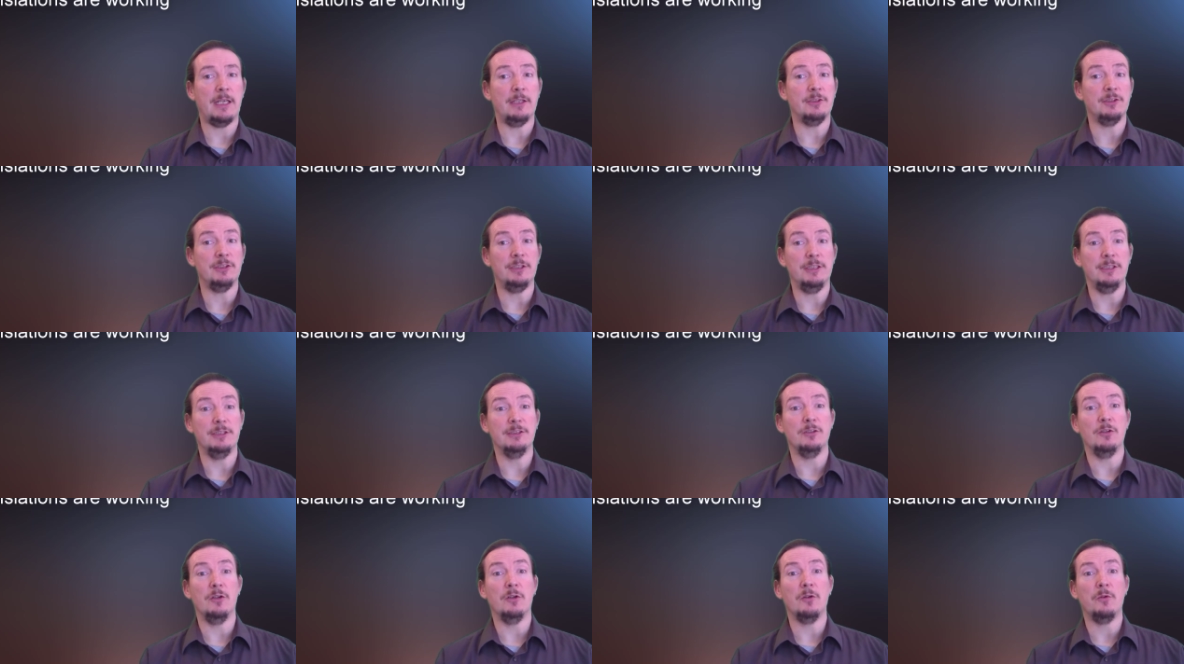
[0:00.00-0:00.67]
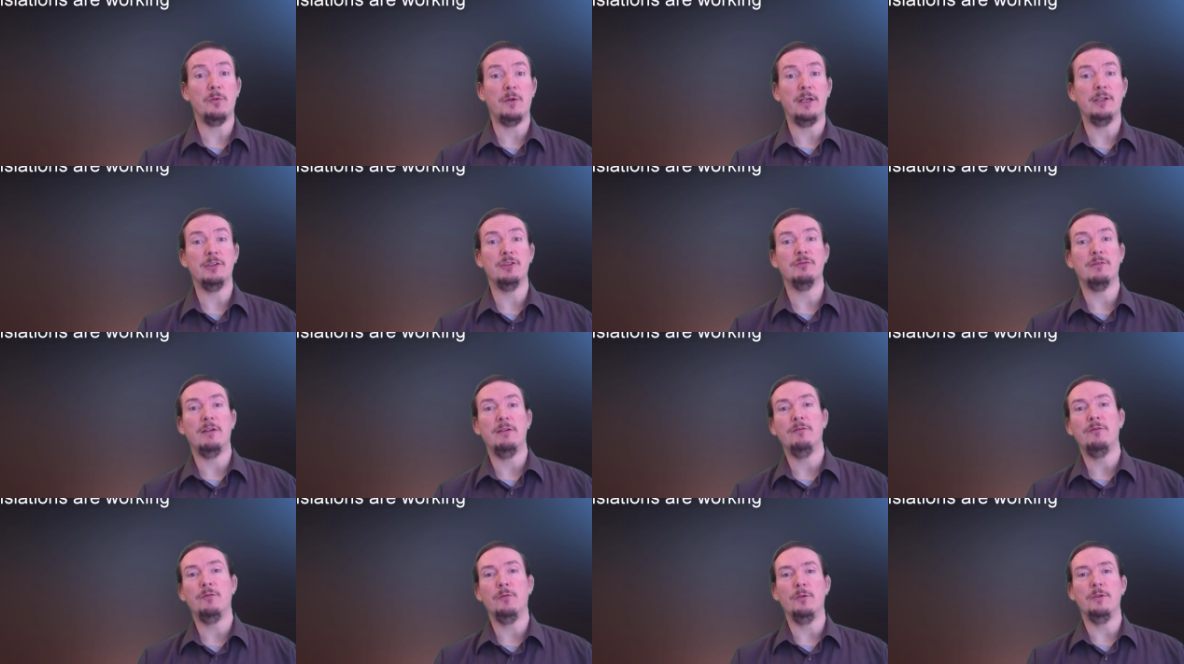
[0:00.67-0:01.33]
actually is not quite as
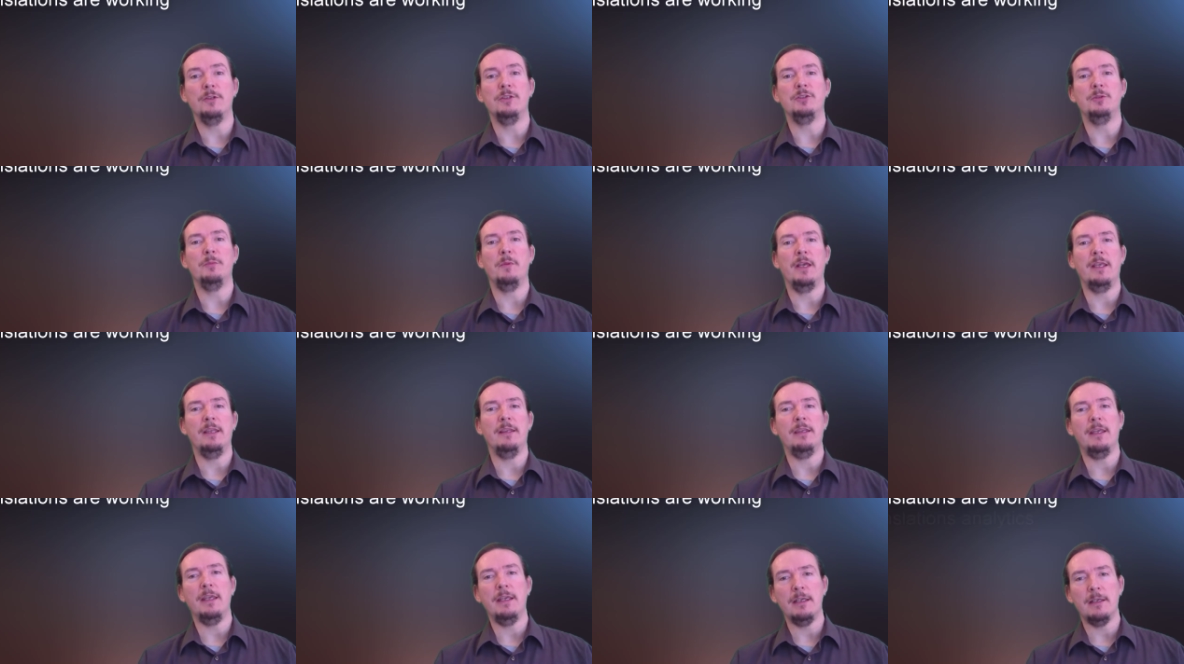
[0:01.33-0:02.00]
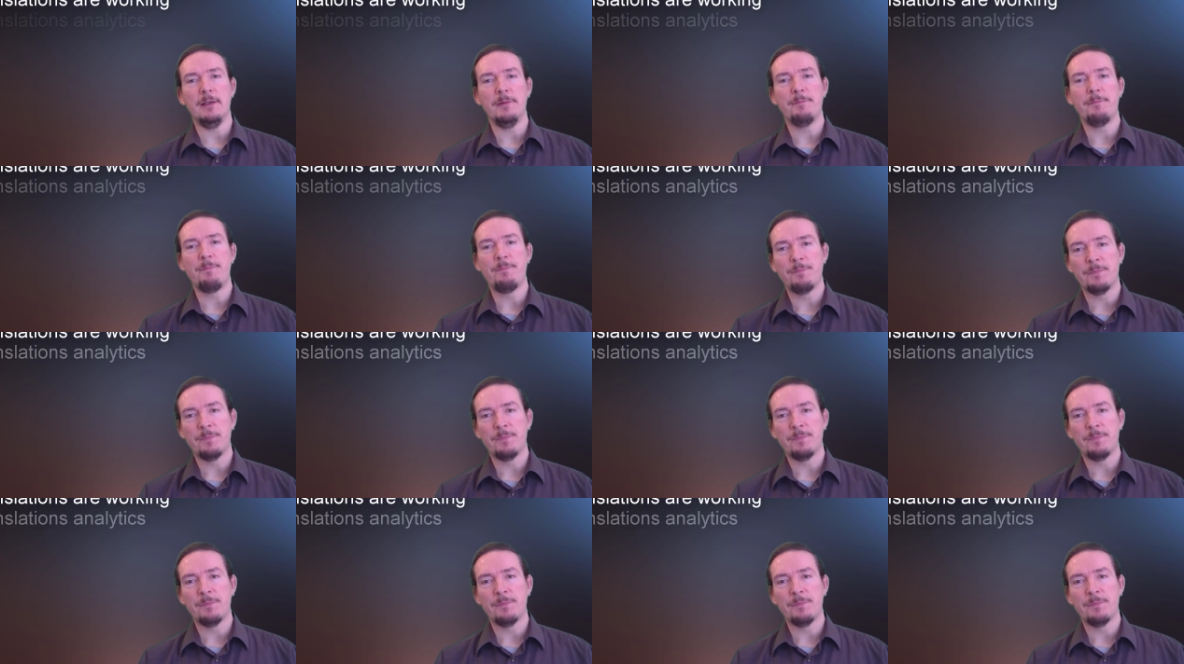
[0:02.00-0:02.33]
straightforward as you might think.